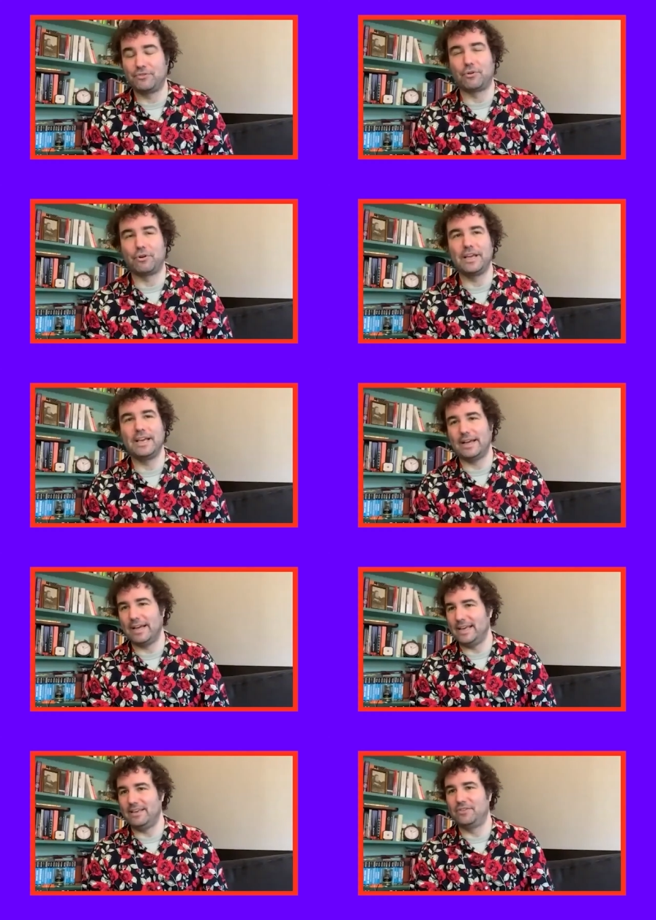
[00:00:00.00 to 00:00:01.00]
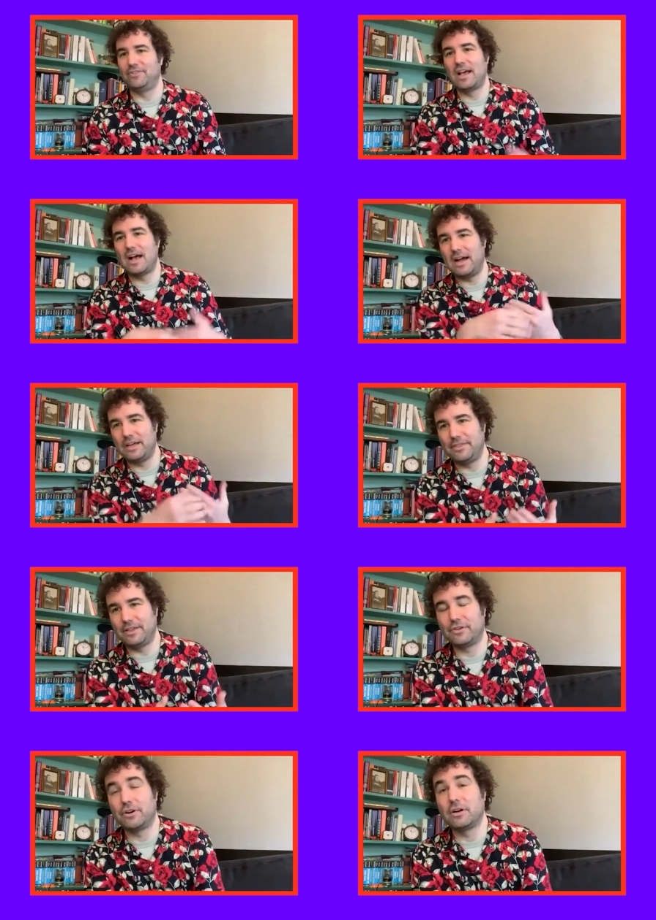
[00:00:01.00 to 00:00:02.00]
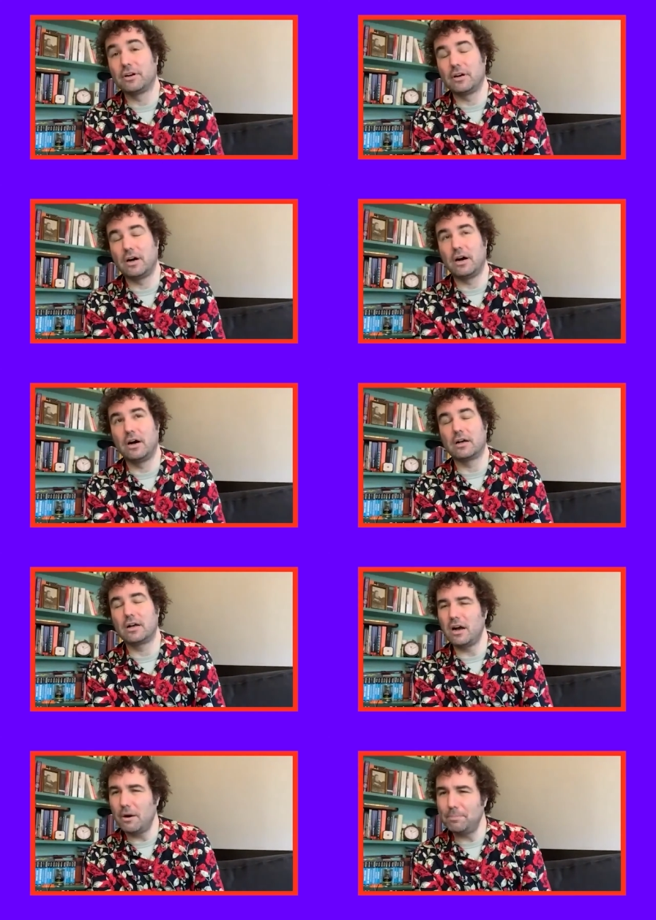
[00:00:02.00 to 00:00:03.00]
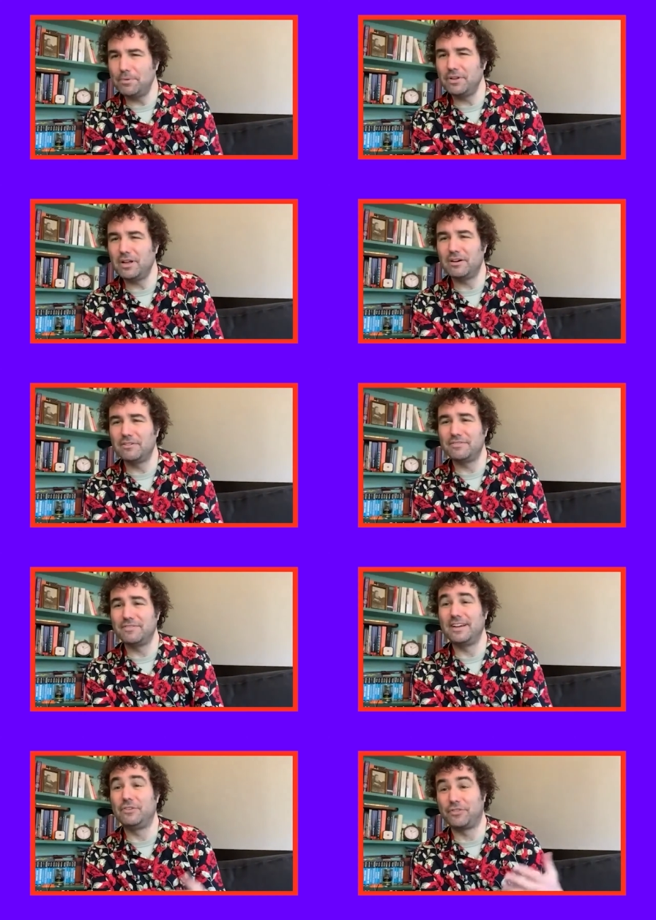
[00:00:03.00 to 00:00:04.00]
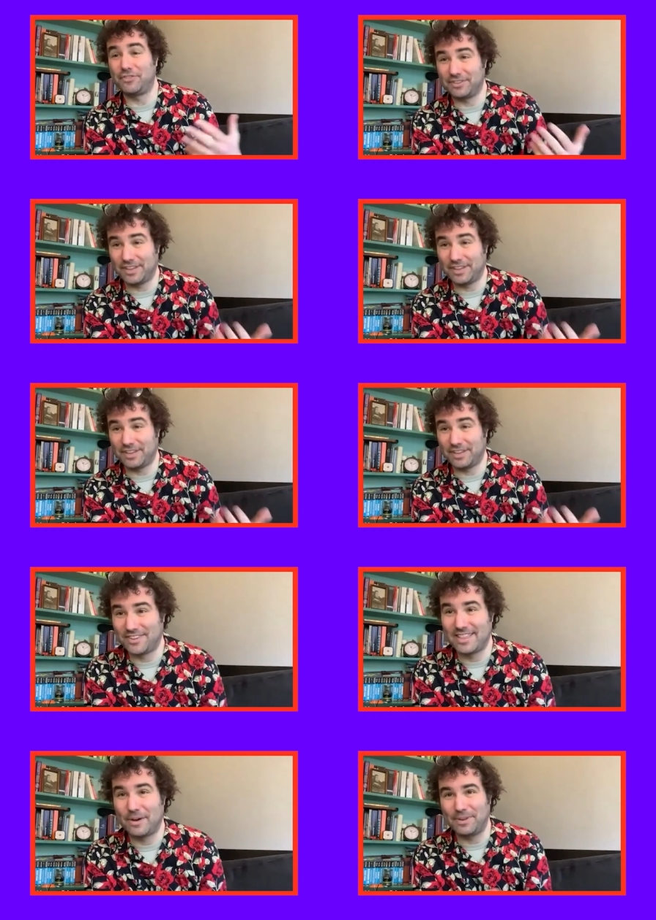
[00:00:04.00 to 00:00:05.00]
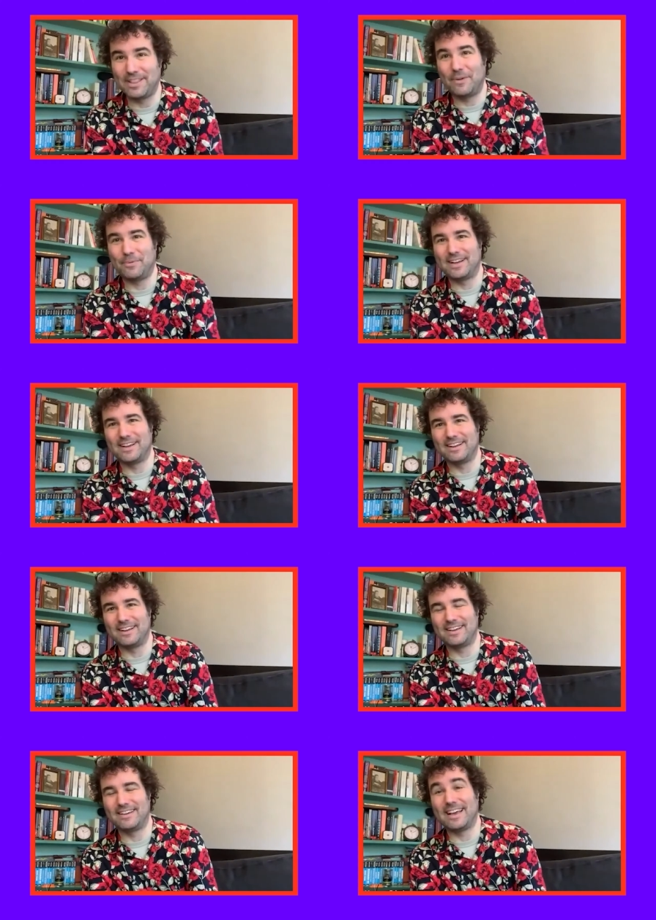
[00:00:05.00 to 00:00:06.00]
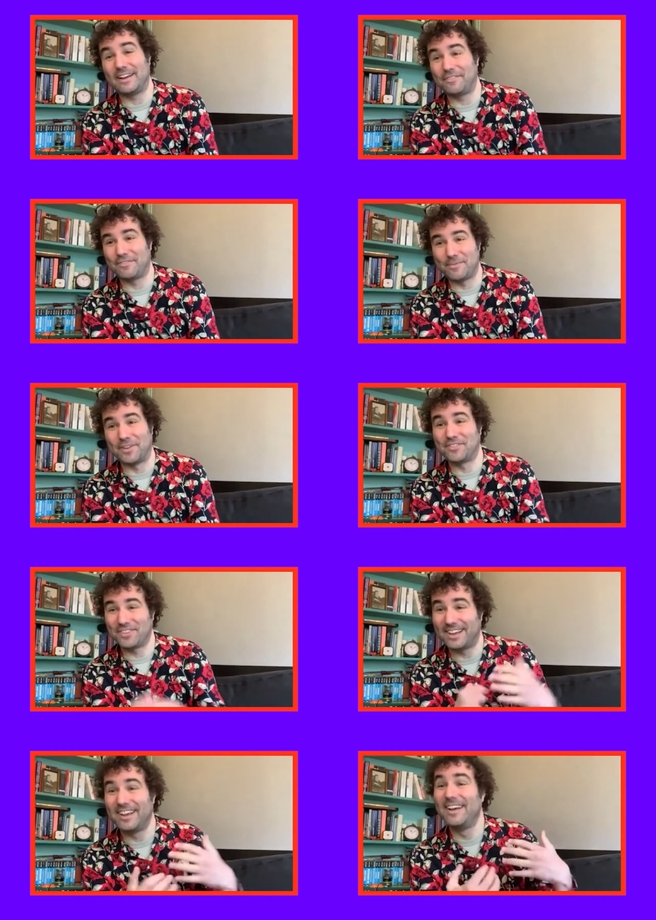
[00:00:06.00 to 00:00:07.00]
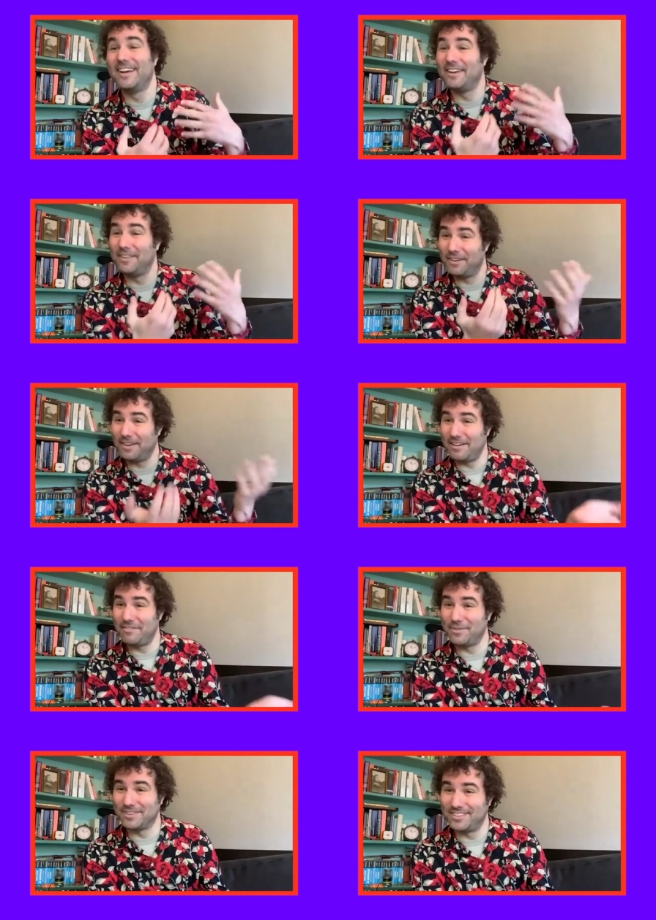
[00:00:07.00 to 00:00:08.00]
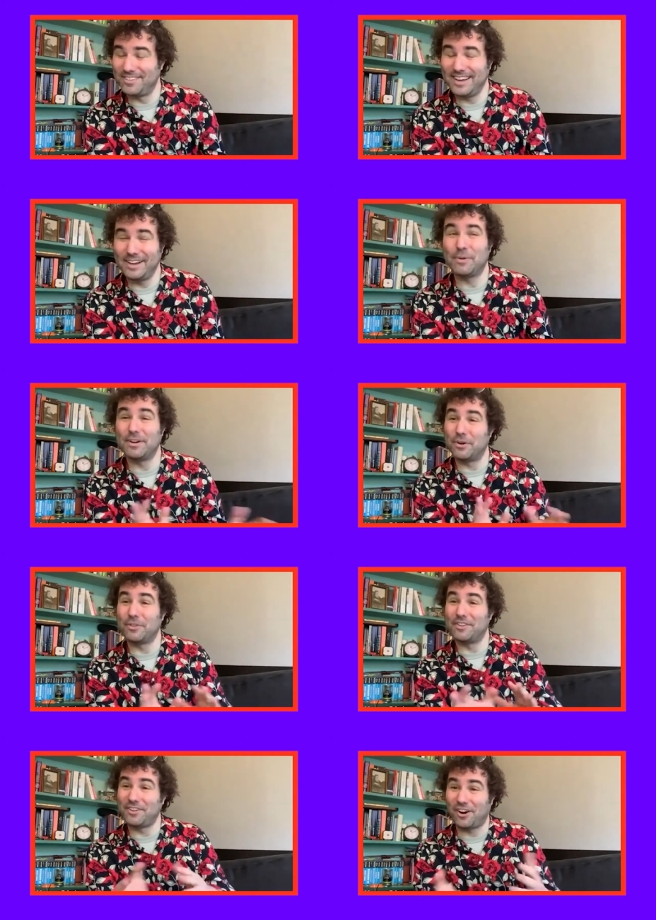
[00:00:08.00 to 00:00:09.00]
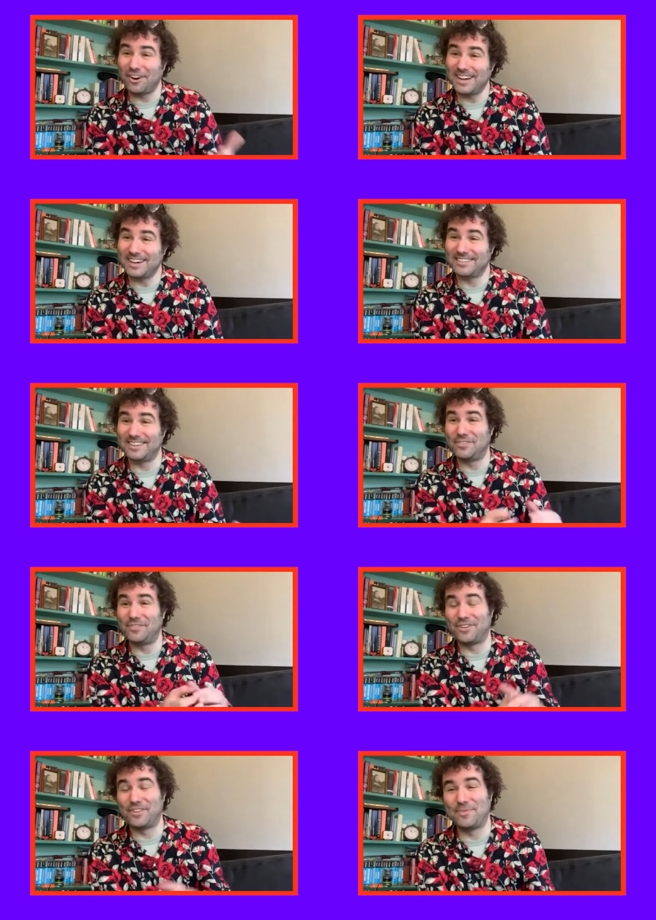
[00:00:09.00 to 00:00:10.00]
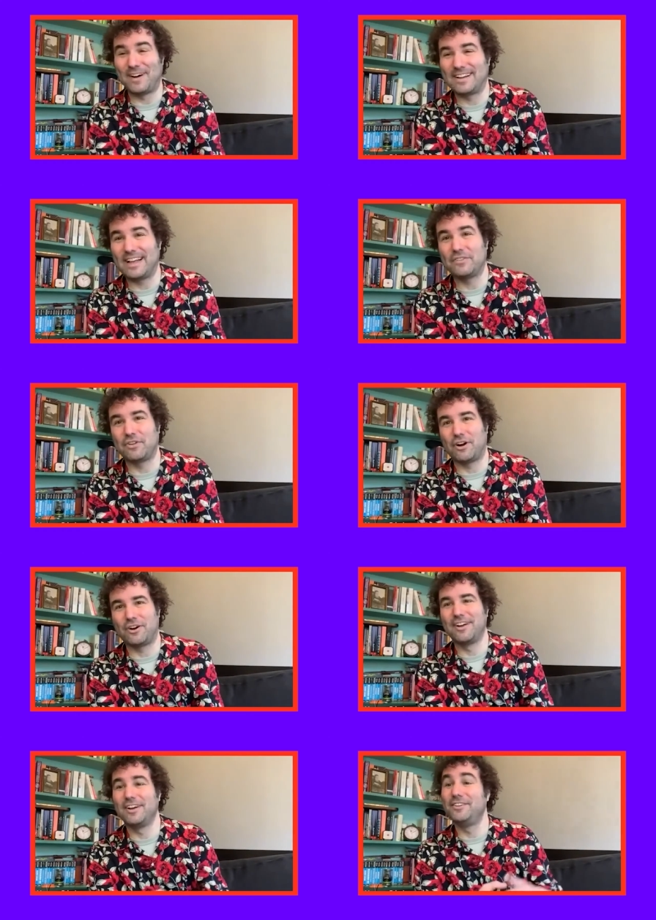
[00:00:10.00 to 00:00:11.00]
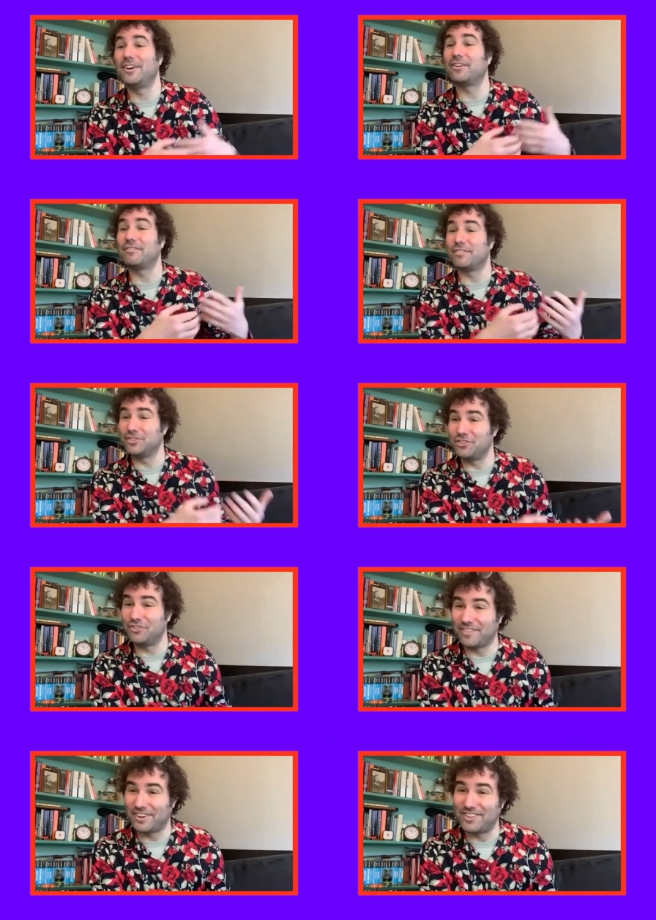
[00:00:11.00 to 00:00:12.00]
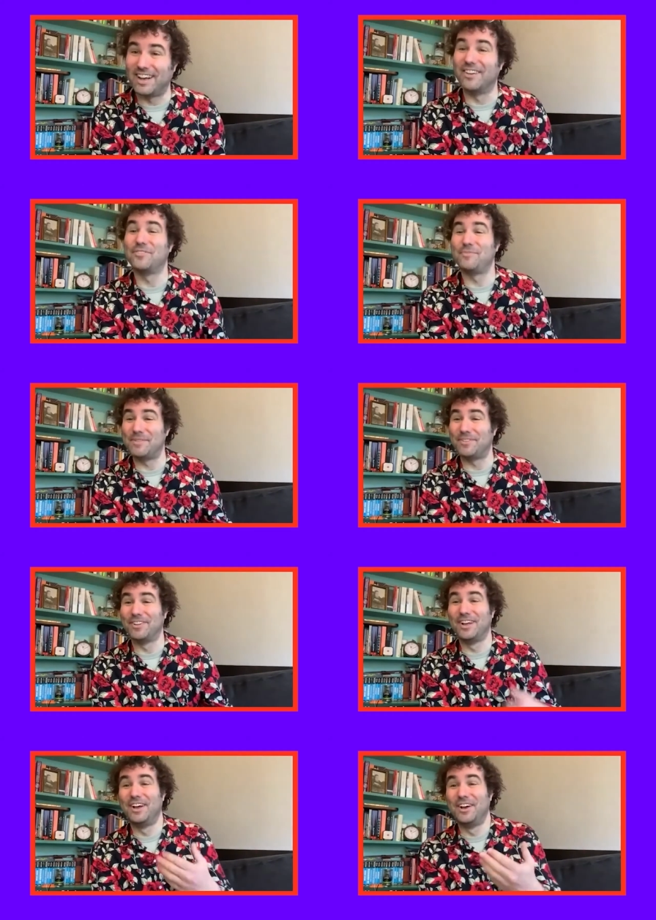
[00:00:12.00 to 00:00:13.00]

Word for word: story is I think there are a couple of interesting lessons that we that we can get from this. Like everyone listening, or, or the target at least for this podcast, are younger versions of ourselves, people